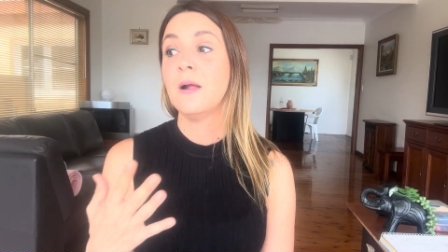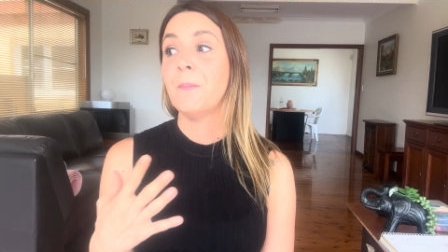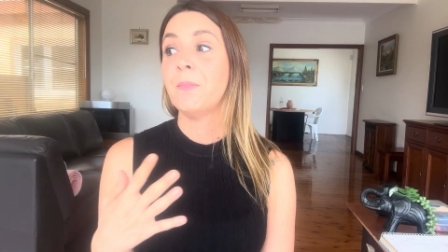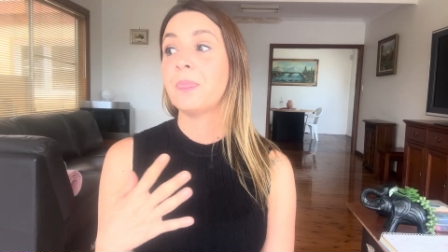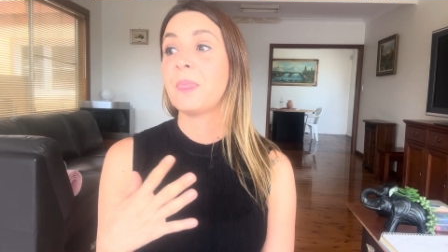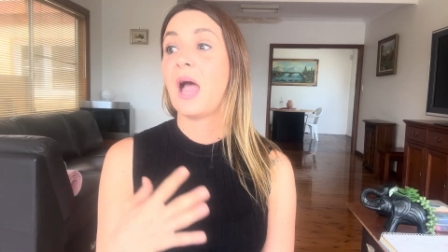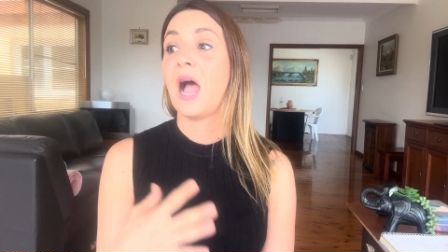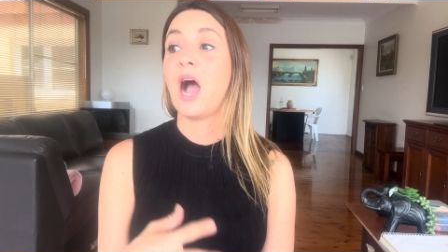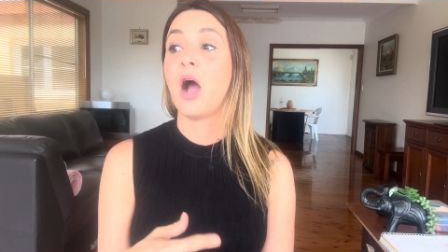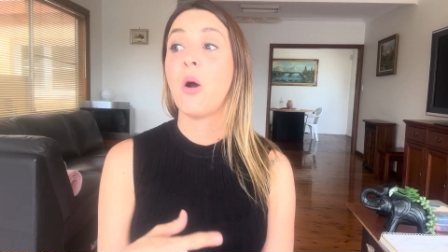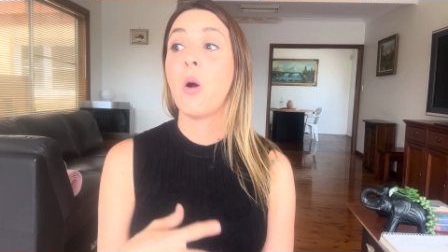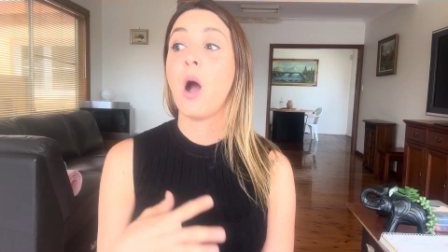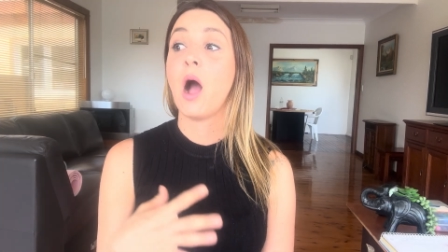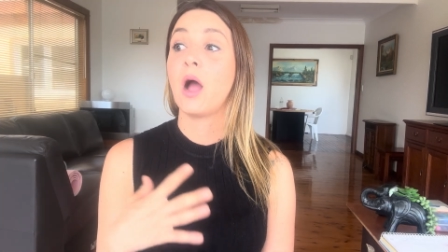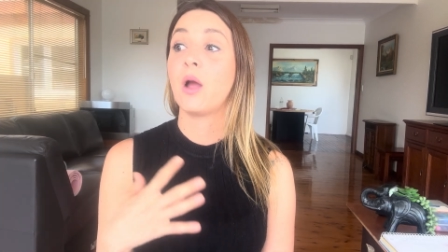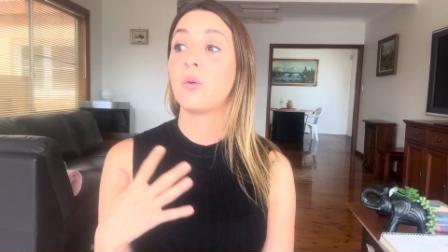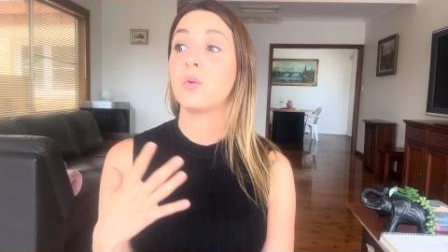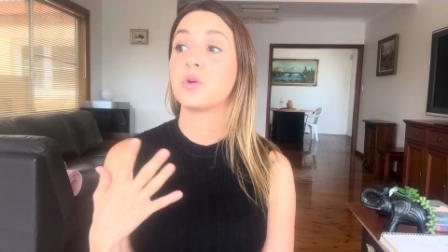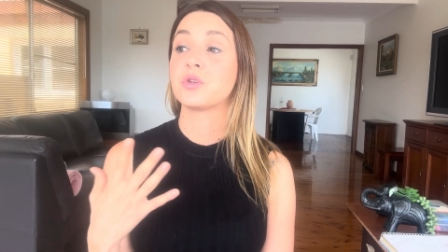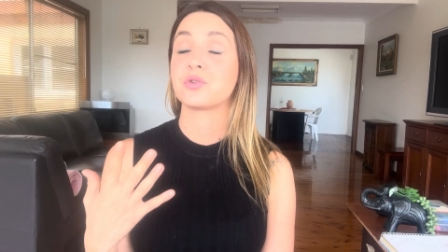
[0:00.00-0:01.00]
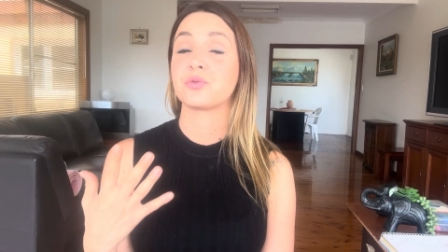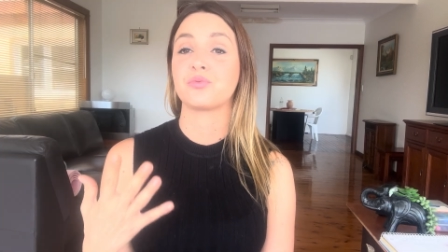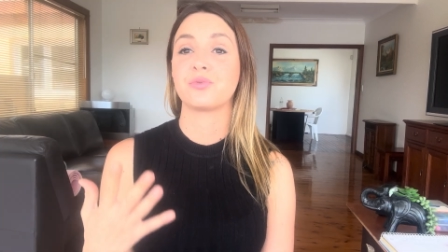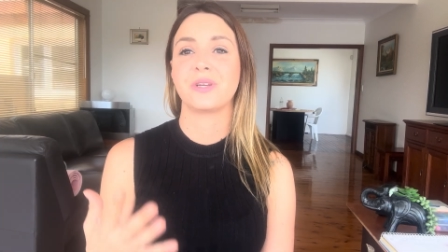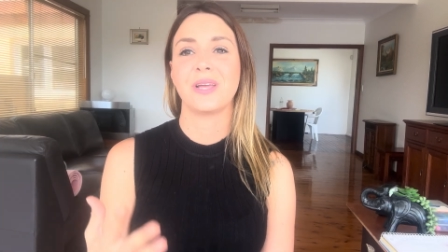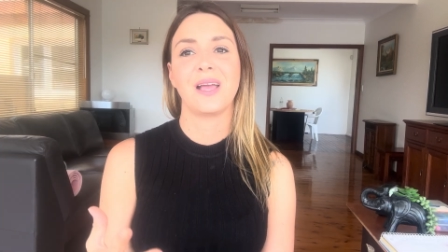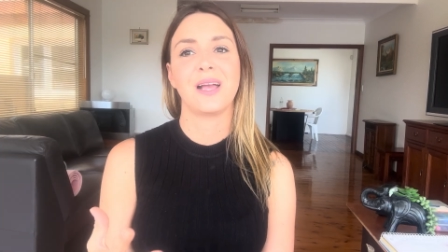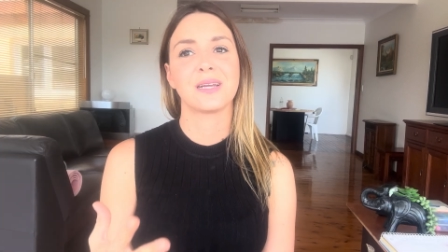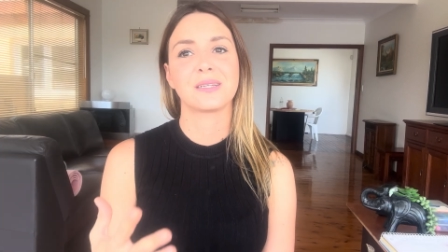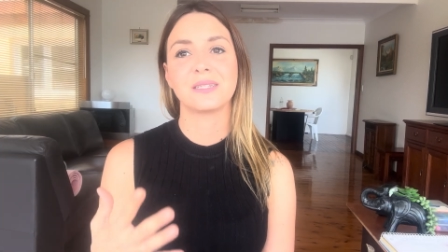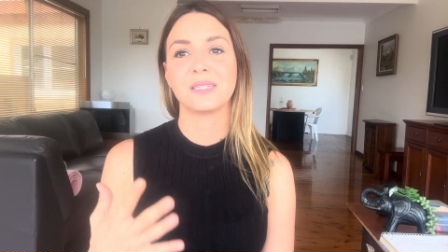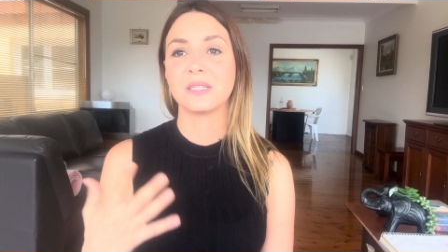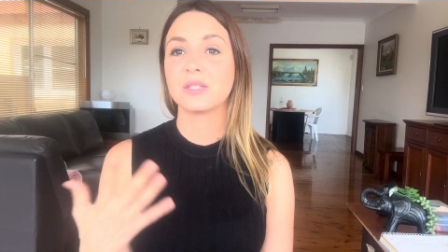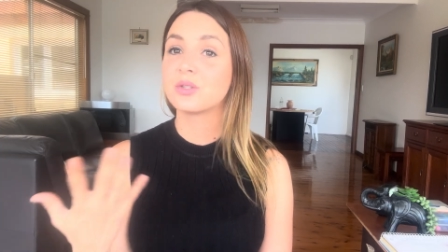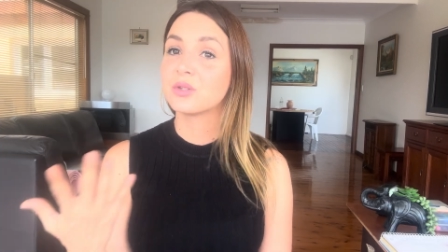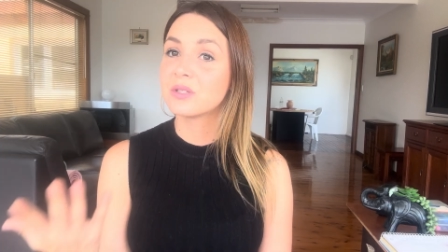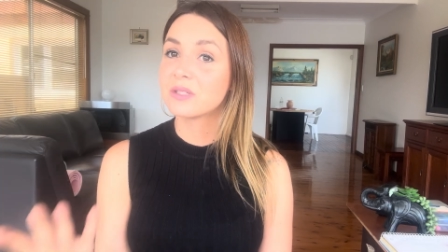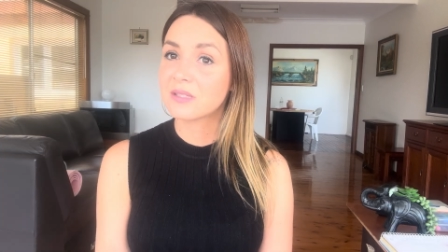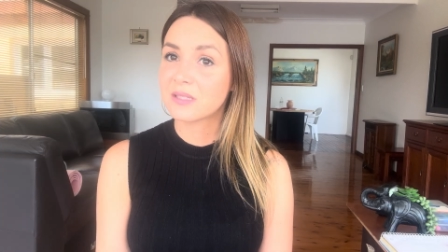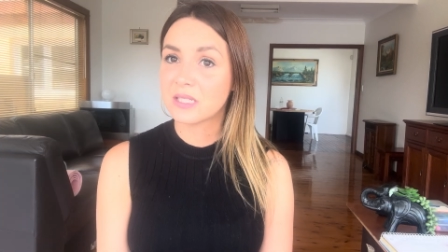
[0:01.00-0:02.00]
how I was reacting
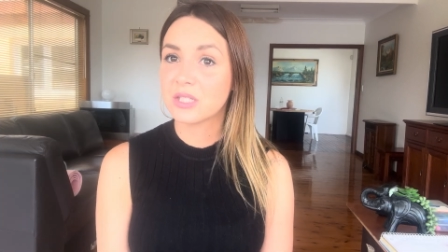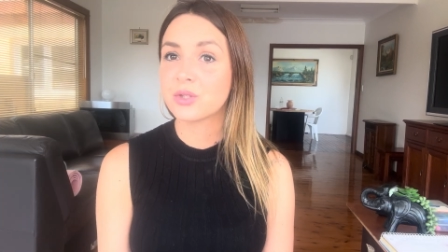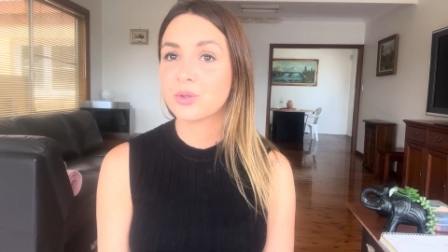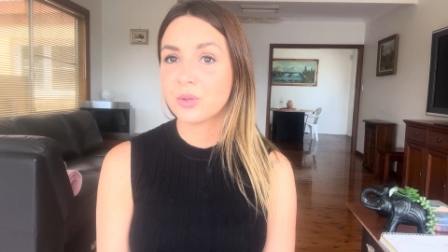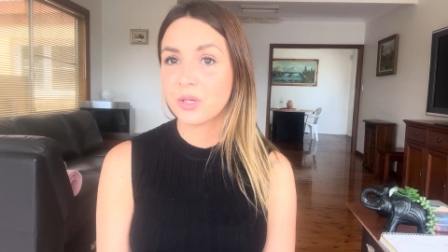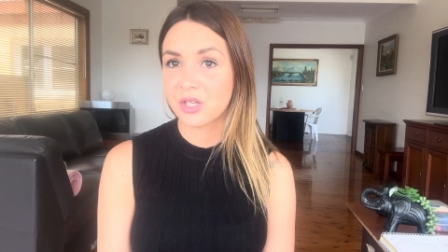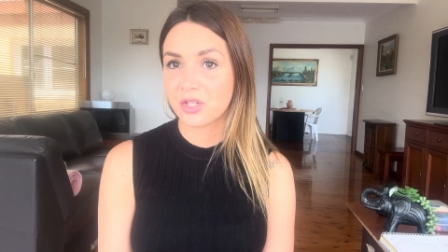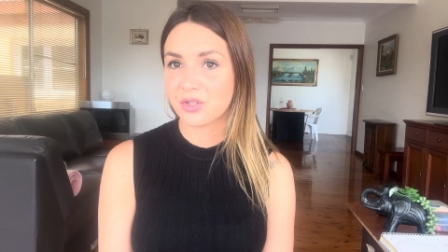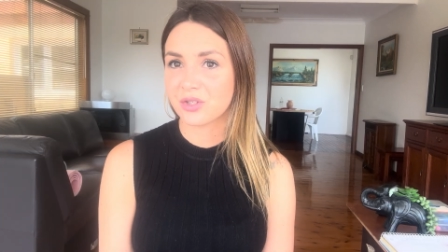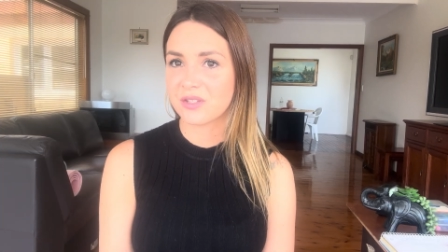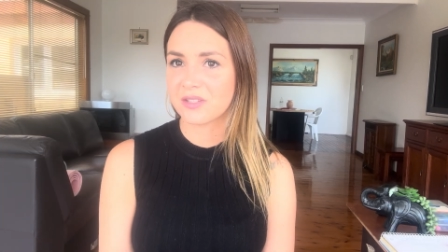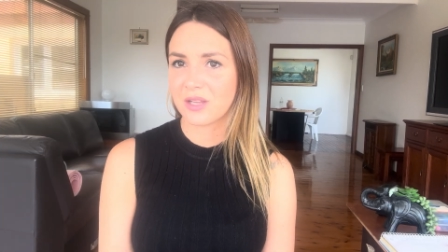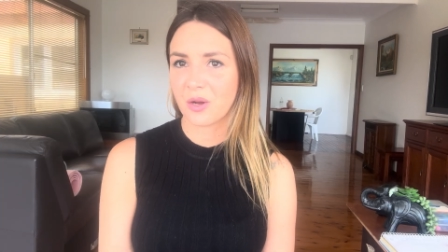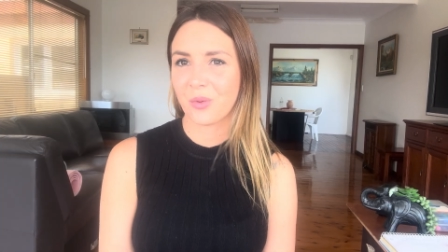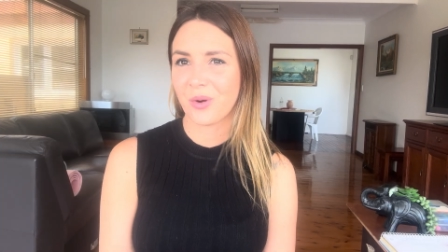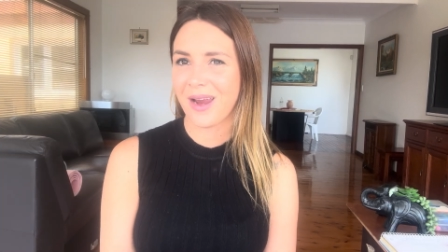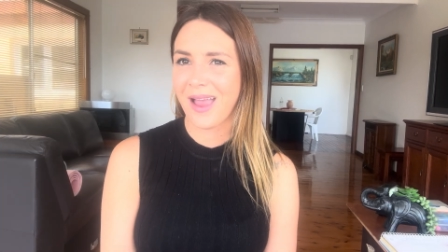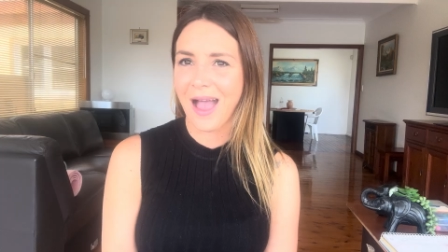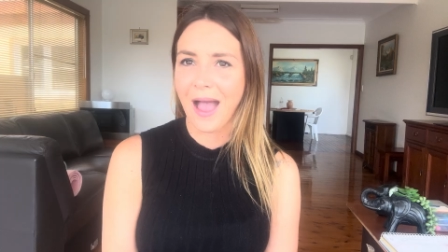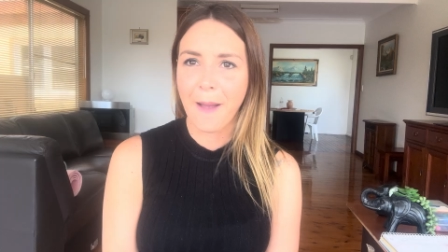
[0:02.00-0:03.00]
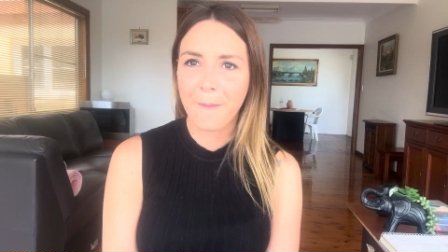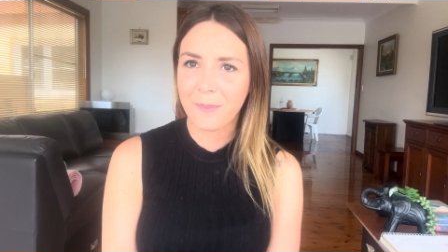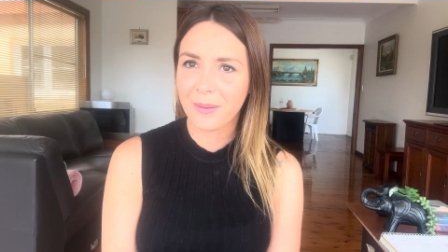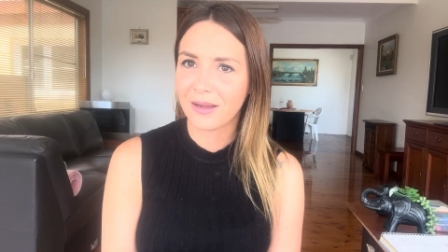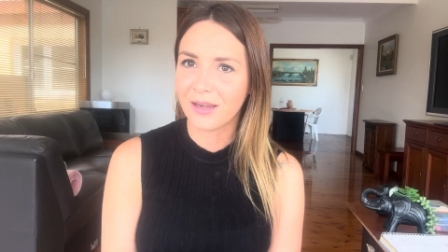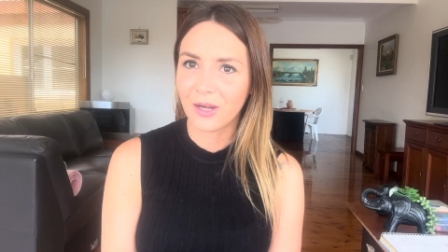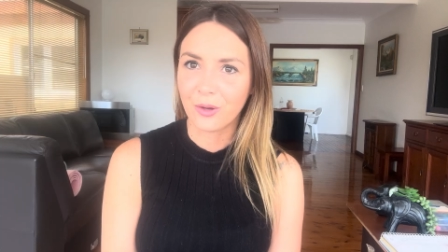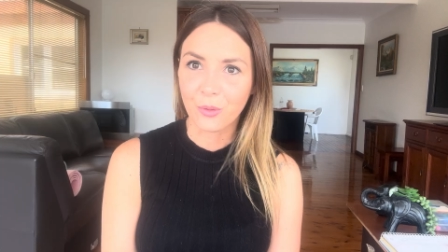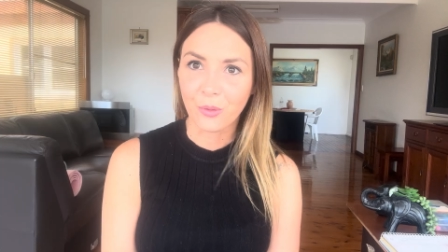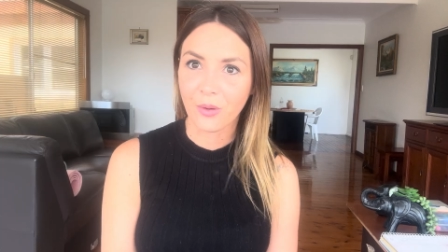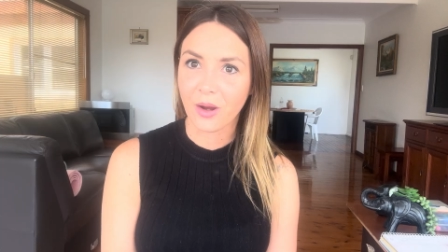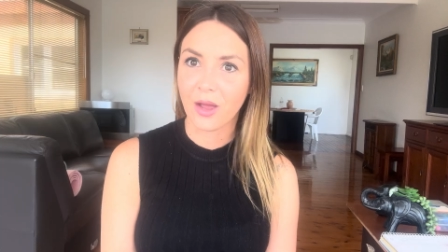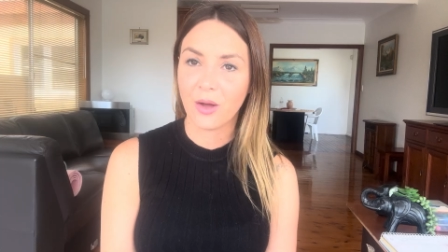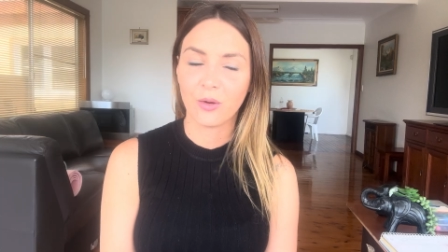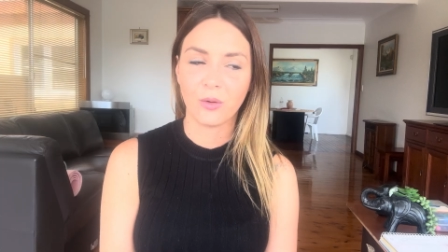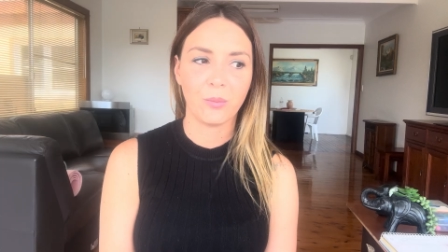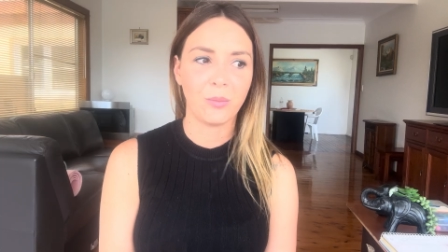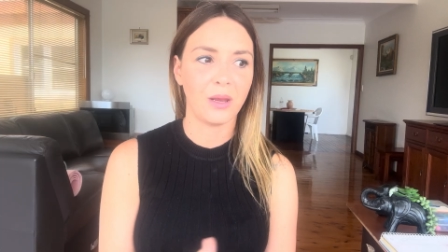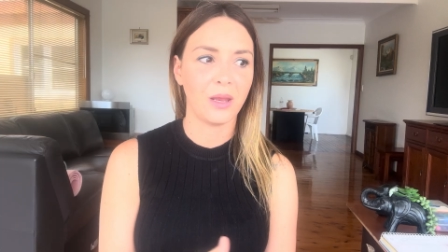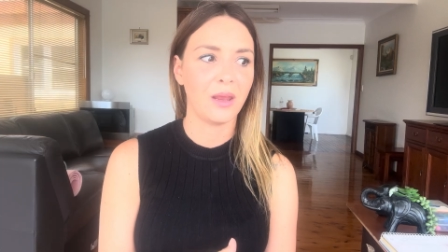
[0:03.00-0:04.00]
to the situations that were happening
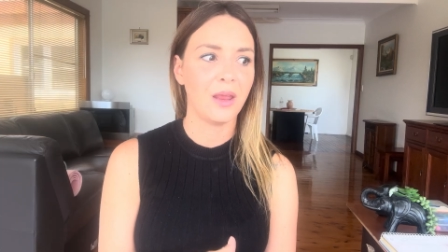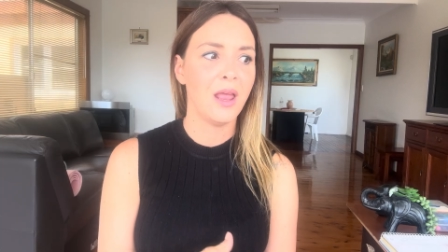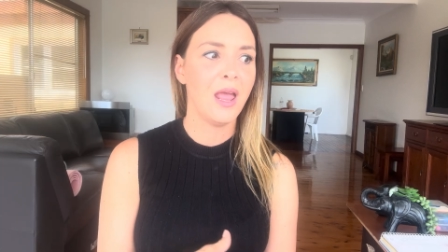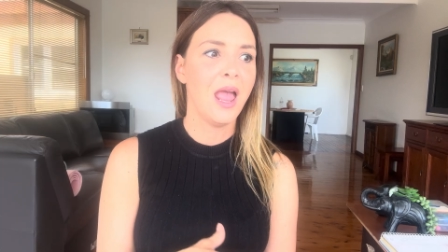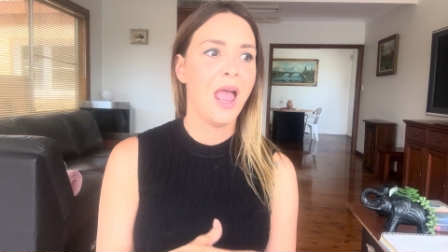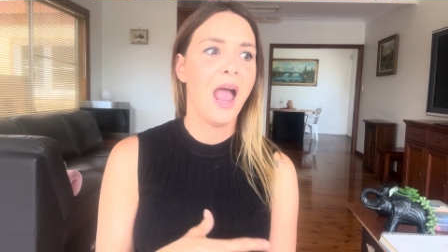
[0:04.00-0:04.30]
around me,